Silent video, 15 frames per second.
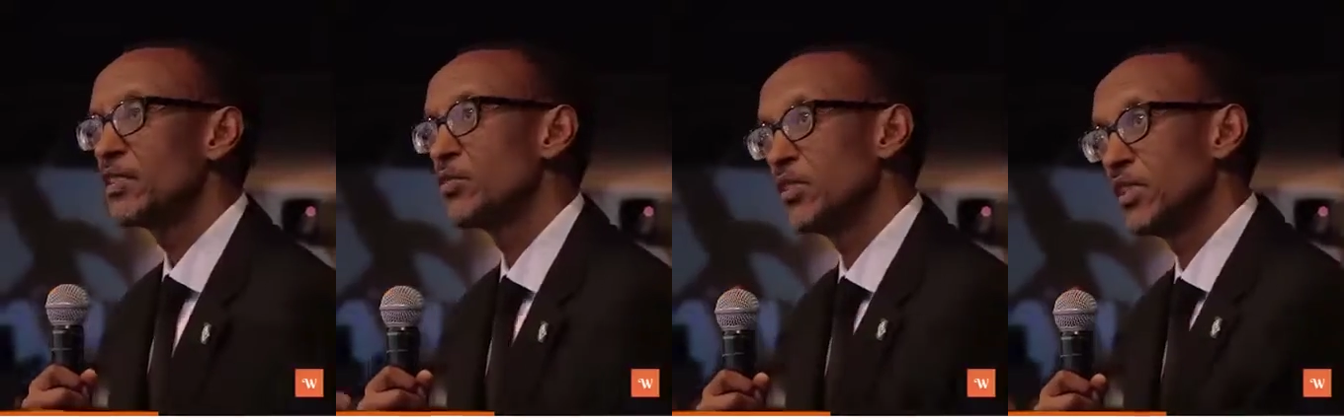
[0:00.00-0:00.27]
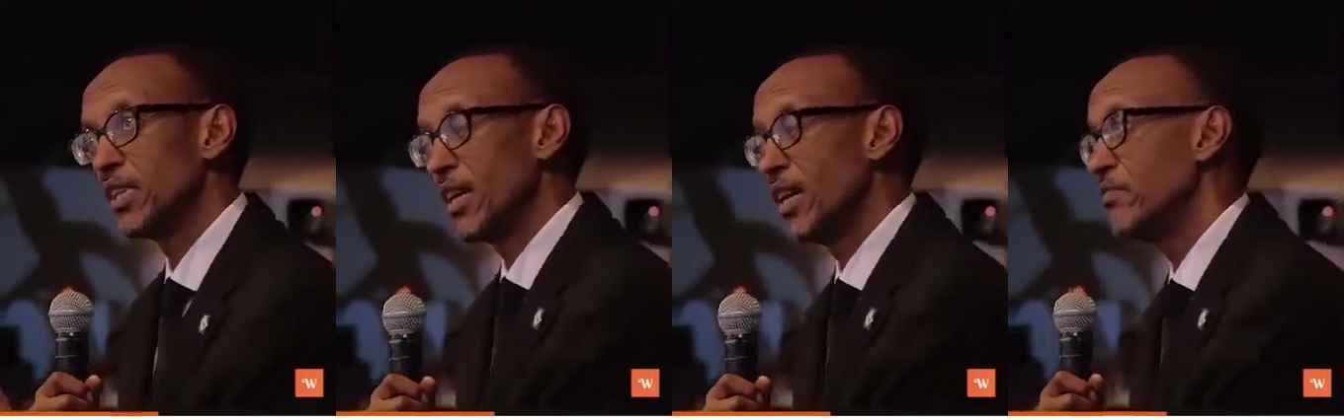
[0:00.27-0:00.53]
So
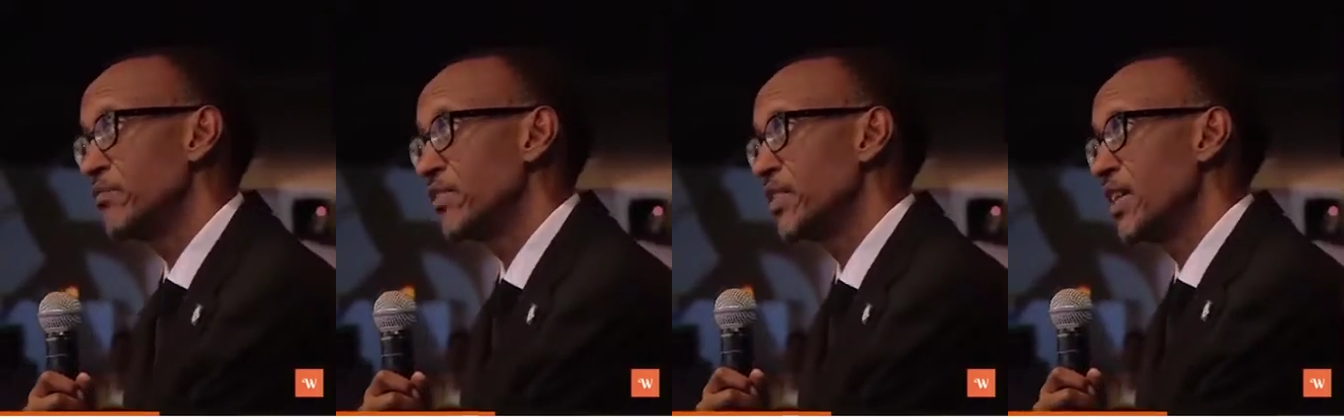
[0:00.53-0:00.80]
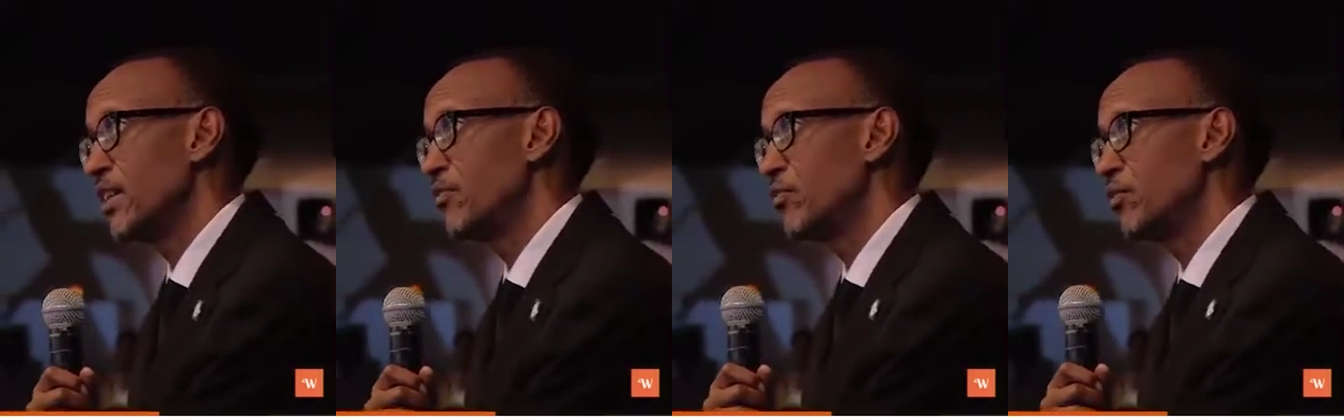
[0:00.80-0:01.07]
it comes,
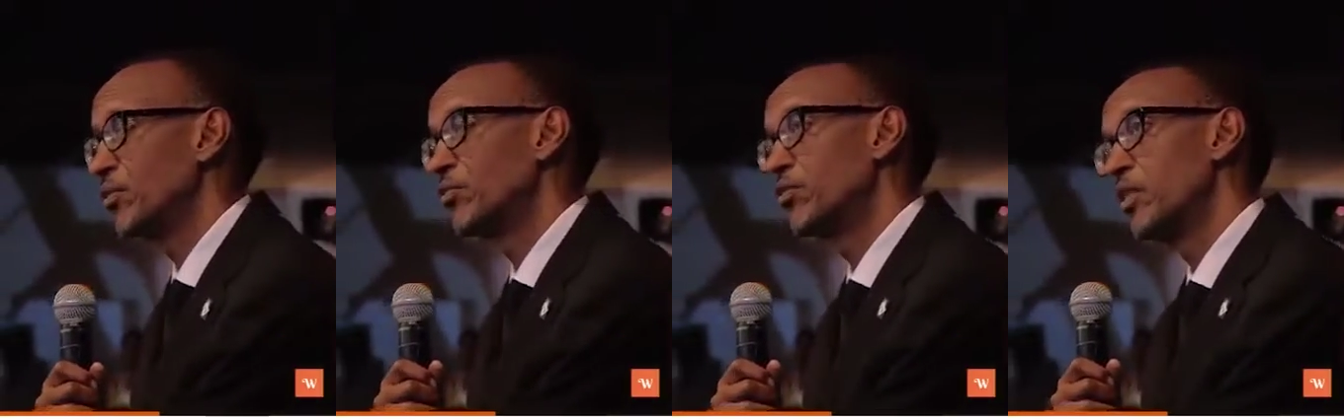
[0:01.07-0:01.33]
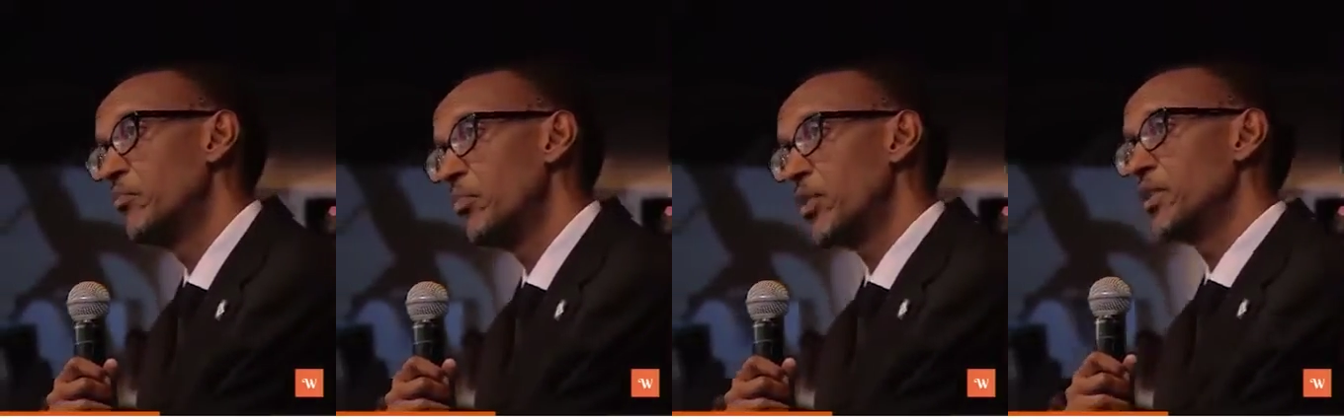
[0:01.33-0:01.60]
therefore, to
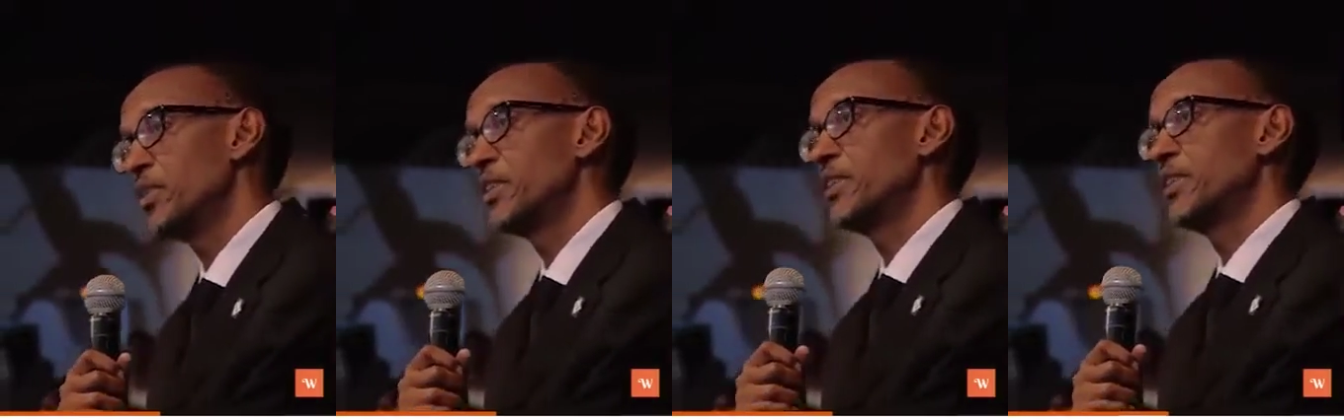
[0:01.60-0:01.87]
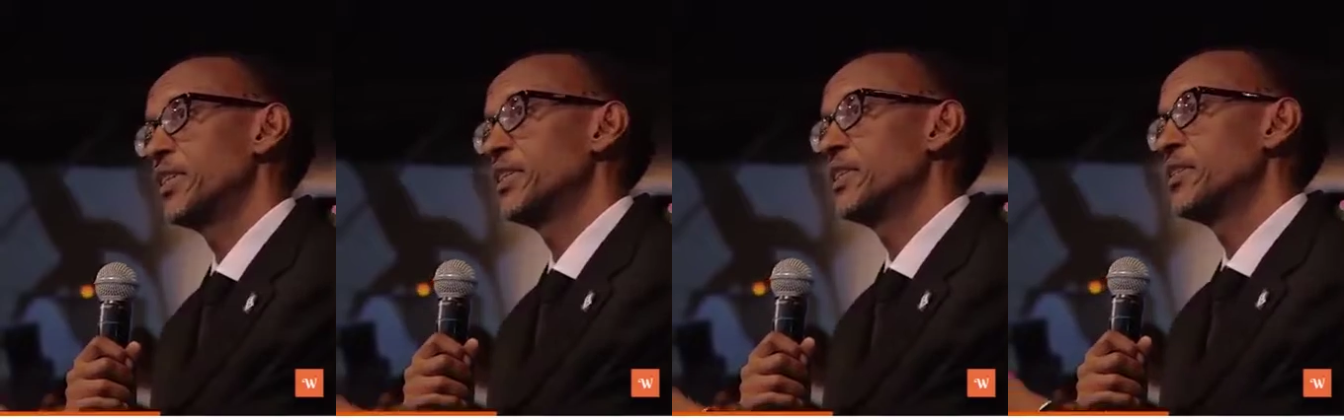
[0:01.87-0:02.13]
the point
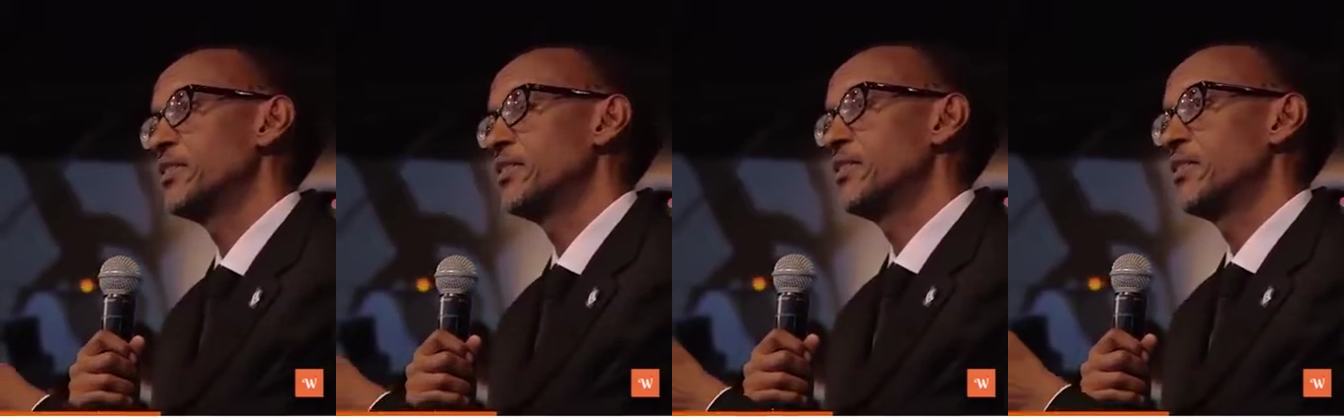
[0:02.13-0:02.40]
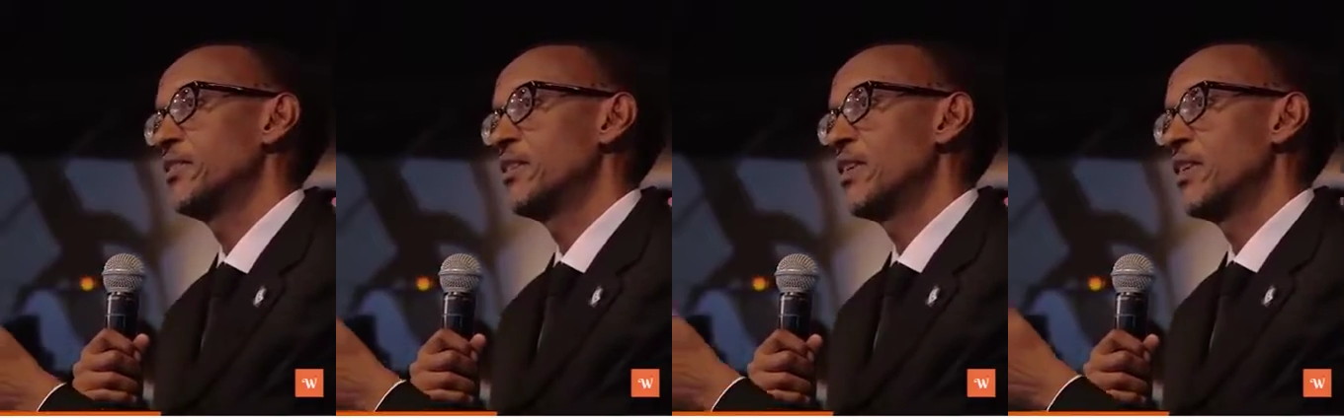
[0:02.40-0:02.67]
that
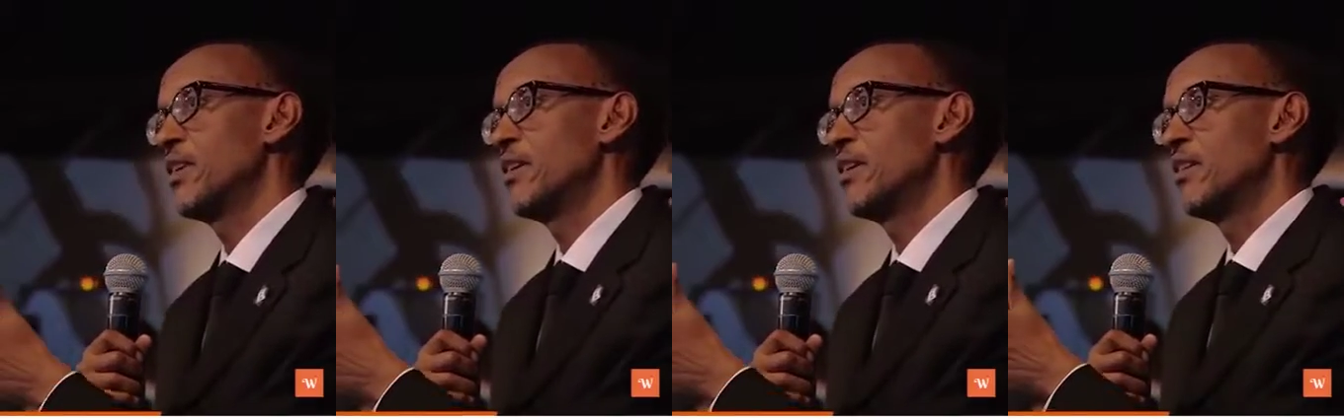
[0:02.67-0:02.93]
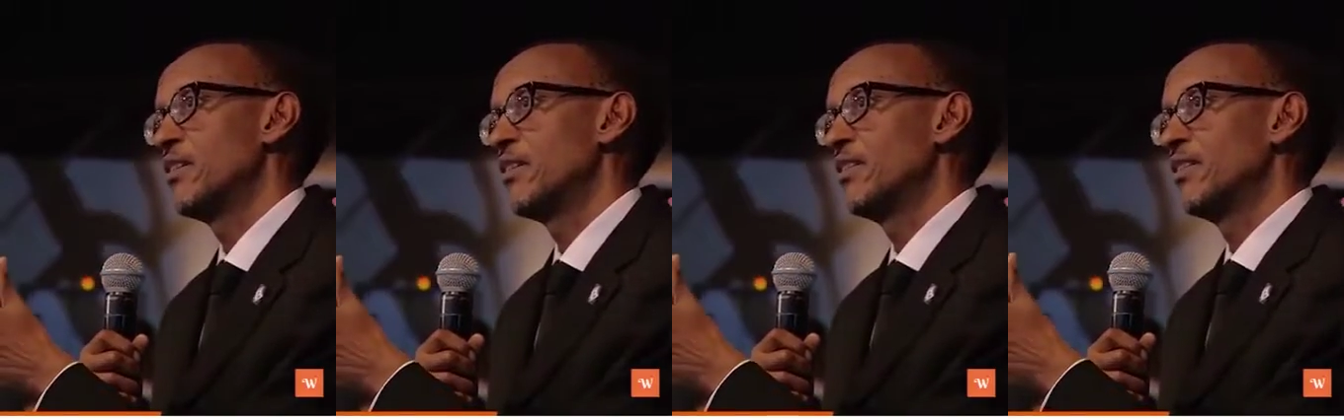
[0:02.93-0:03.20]

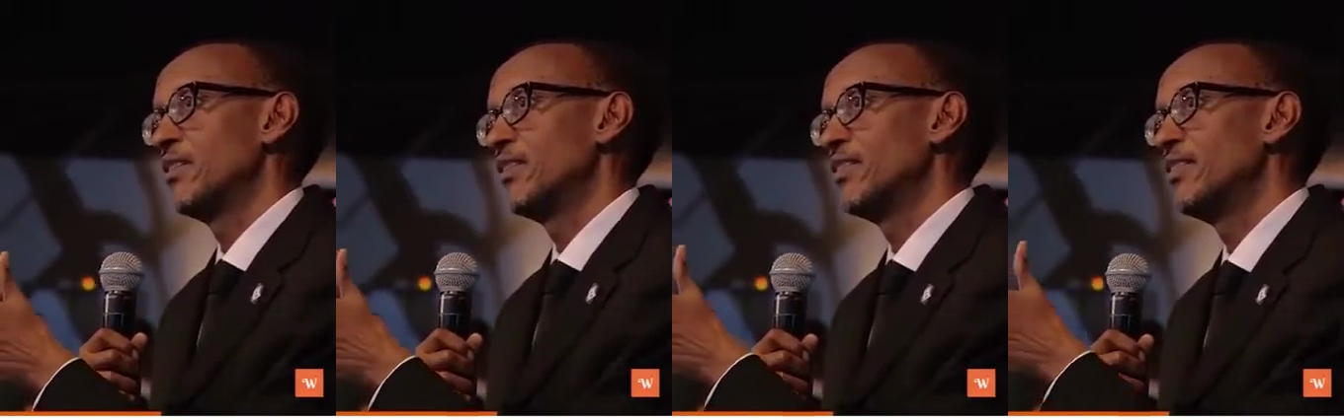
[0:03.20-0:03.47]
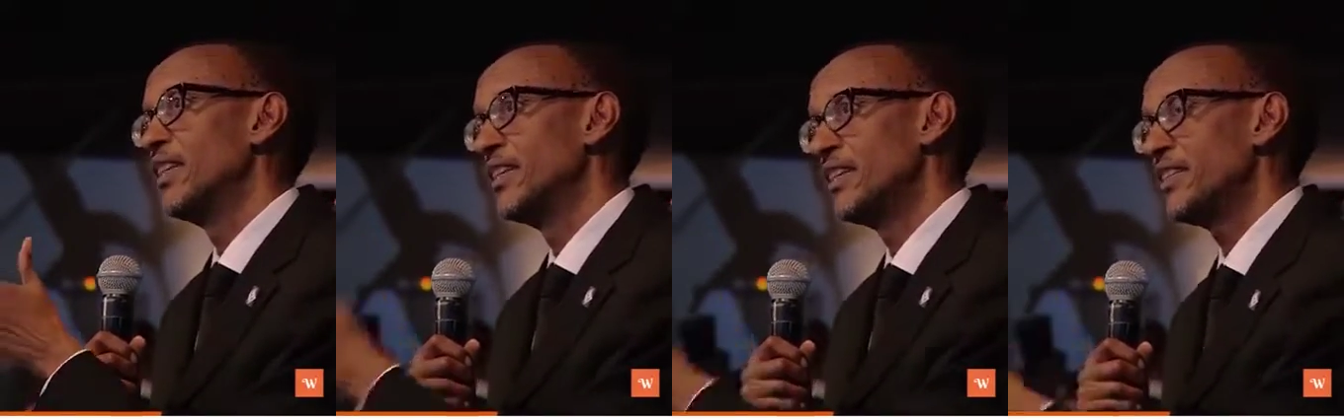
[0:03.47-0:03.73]

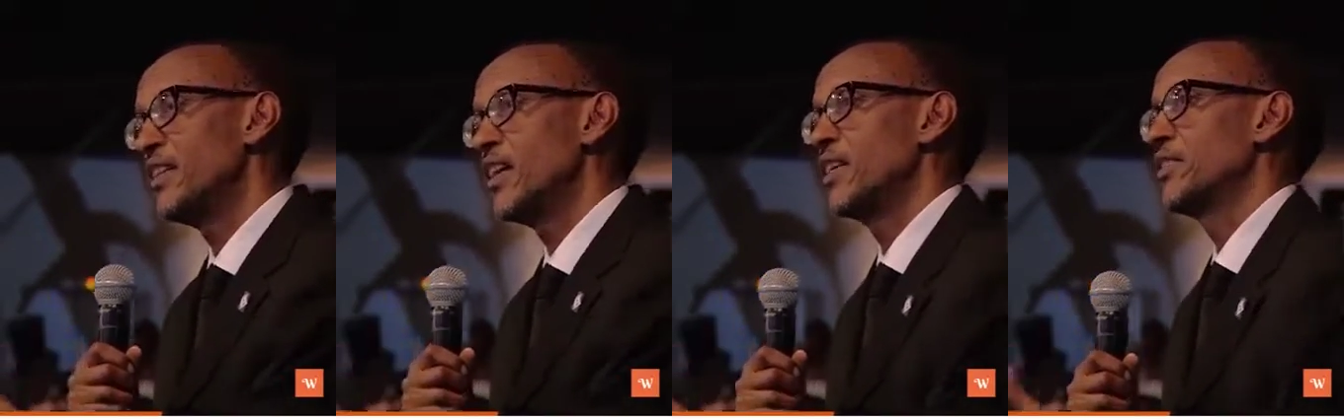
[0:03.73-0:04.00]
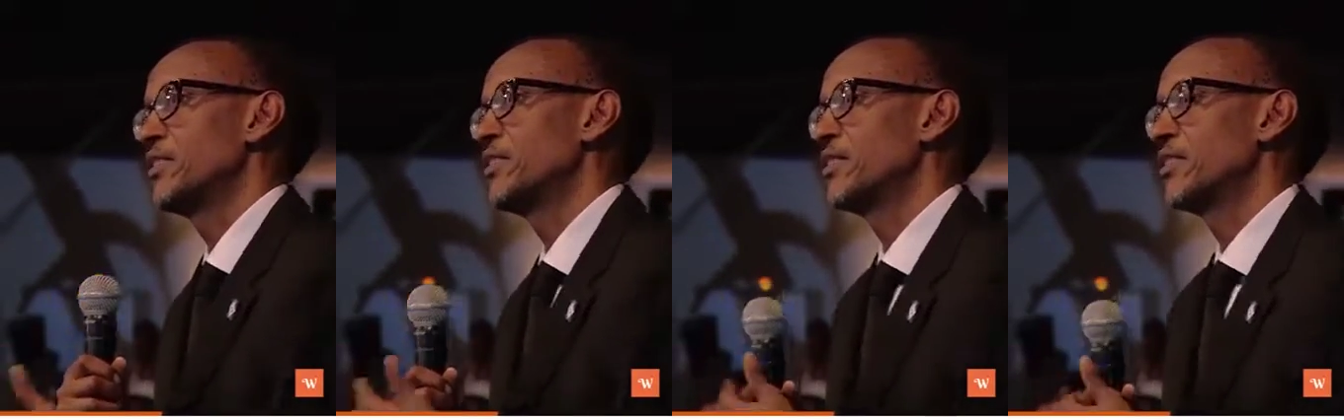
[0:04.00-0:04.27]
the
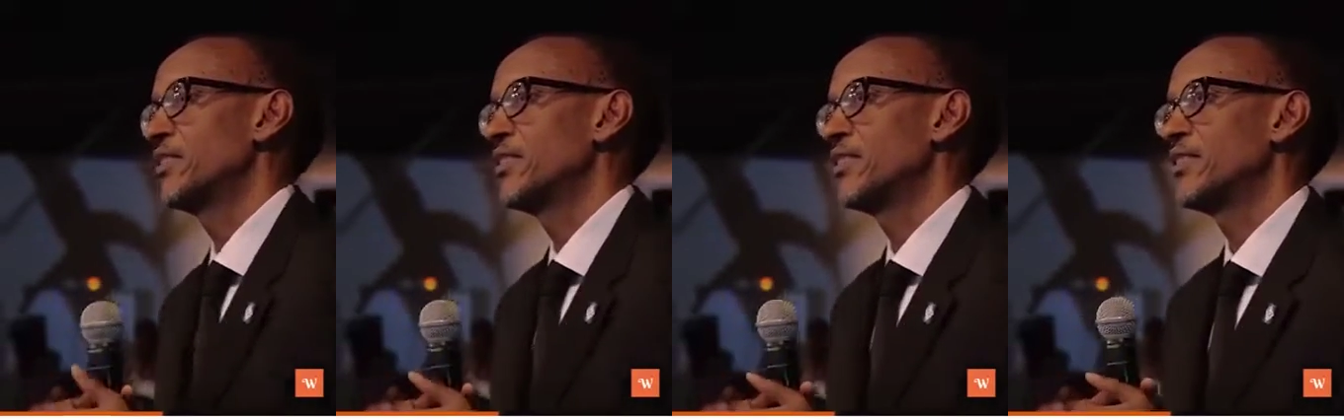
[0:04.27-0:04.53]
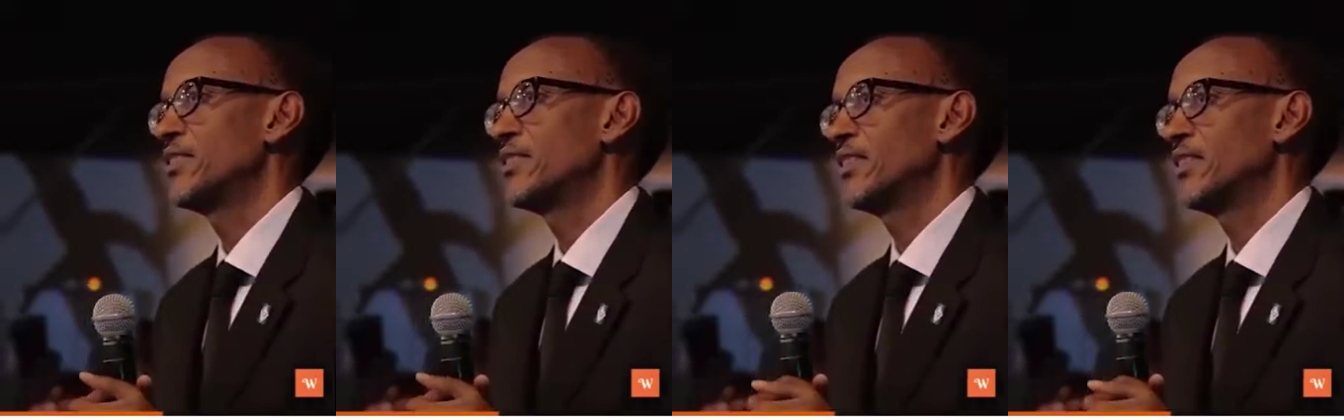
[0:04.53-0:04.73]
leaders,